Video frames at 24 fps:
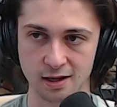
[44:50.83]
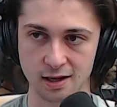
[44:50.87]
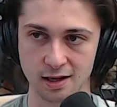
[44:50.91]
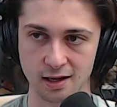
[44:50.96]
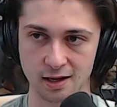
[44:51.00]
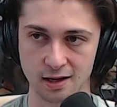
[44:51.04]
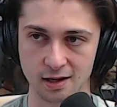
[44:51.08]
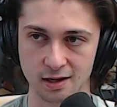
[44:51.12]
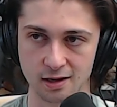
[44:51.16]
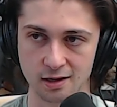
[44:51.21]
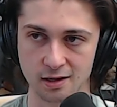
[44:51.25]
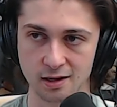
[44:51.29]

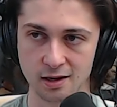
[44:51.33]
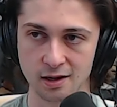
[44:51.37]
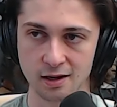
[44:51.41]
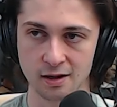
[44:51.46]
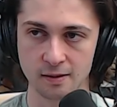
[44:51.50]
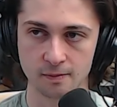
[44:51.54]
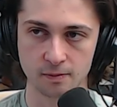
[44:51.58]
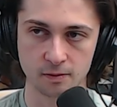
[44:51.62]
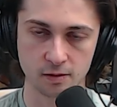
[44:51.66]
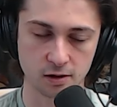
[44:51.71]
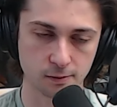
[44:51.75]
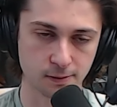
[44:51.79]
and
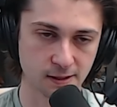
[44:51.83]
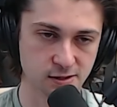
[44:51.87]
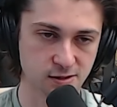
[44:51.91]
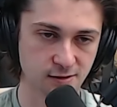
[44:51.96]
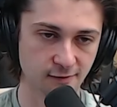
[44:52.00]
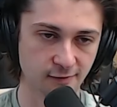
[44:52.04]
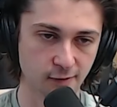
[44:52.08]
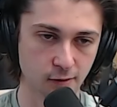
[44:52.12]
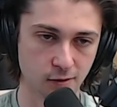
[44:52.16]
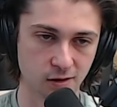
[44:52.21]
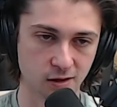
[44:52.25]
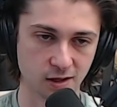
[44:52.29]
especially
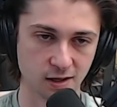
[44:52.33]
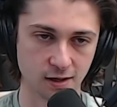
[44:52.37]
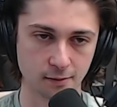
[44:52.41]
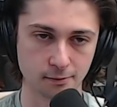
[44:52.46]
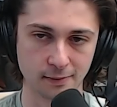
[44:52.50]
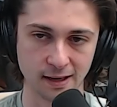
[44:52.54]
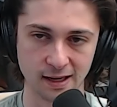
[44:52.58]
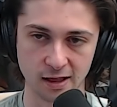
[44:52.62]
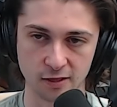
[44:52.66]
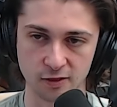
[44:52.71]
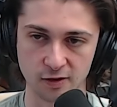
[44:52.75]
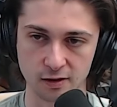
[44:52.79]
focusing on
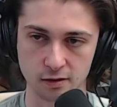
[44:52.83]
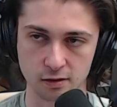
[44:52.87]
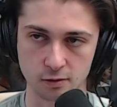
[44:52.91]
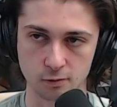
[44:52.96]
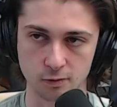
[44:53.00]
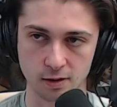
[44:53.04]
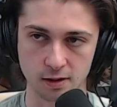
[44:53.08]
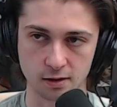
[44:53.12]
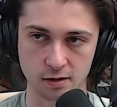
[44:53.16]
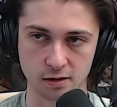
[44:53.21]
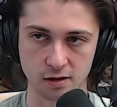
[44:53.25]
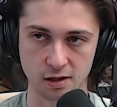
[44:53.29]
many things at
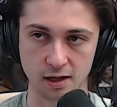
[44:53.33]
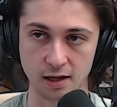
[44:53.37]
once.